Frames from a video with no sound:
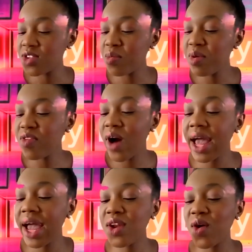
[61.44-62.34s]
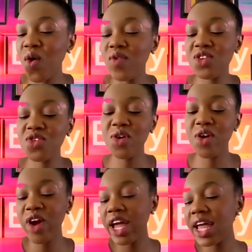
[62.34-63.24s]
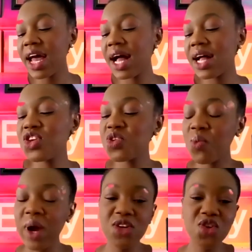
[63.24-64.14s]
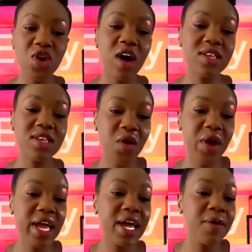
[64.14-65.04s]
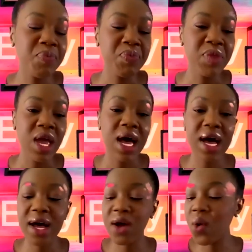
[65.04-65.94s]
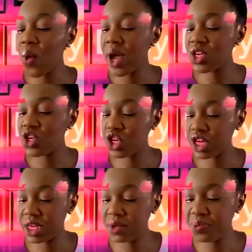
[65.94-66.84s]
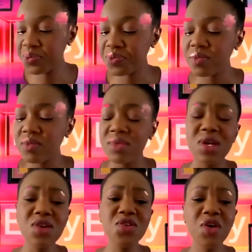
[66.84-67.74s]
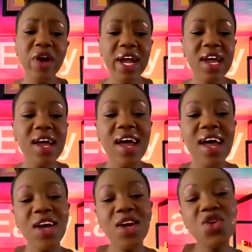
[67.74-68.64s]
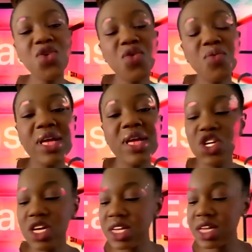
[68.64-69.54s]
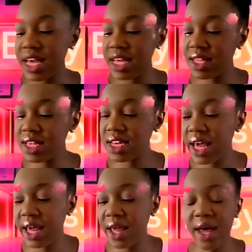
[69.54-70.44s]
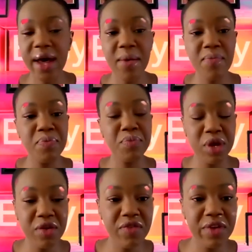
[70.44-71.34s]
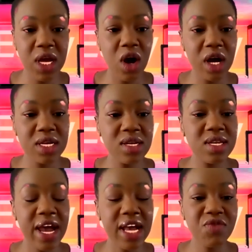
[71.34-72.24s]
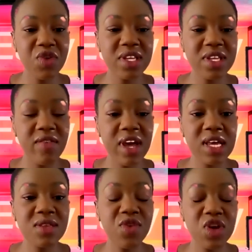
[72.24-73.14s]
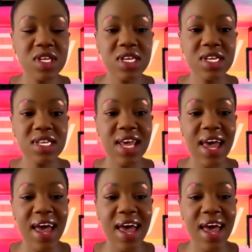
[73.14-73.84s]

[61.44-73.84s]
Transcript: So before I hand over to Craig, I just want to ask Craig a question. So Craig, you mentioned yesterday briefly on tax-free savings versus